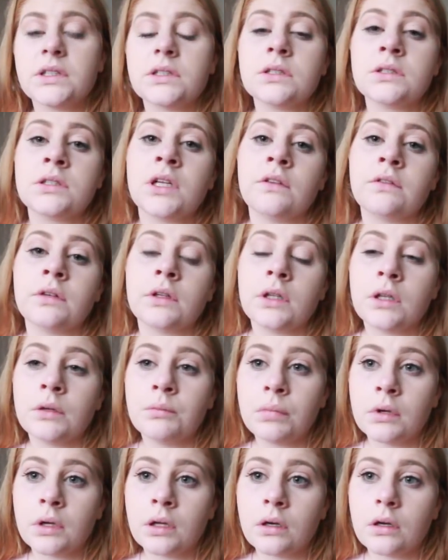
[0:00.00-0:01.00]
This has definitely
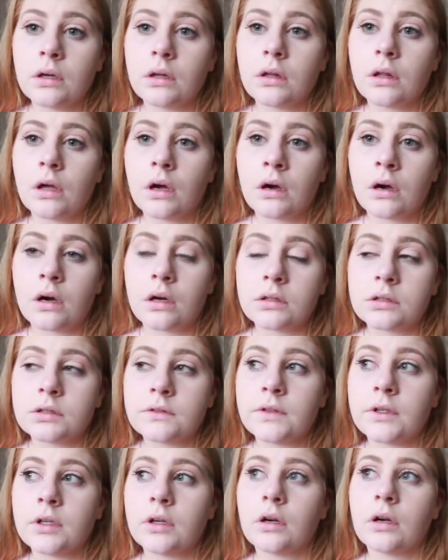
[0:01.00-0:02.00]
been the
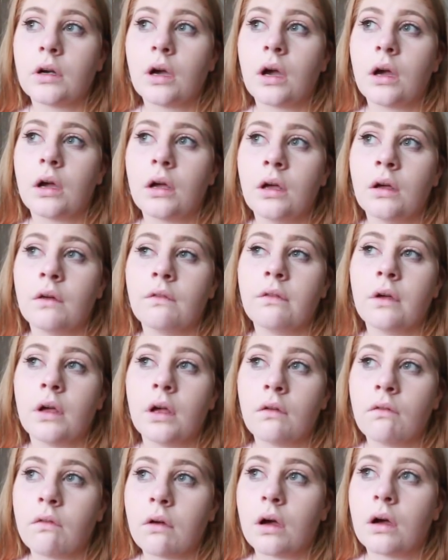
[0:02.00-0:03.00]
hardest video I have
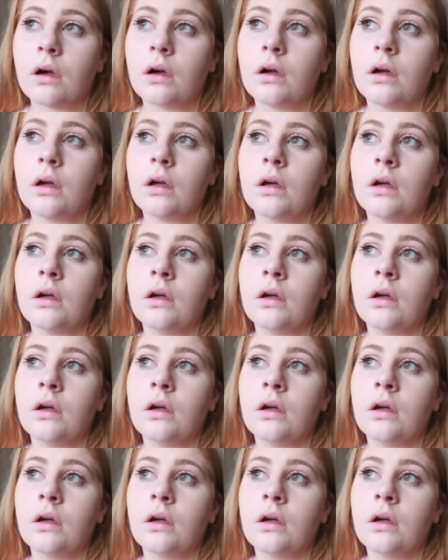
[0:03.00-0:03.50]
ever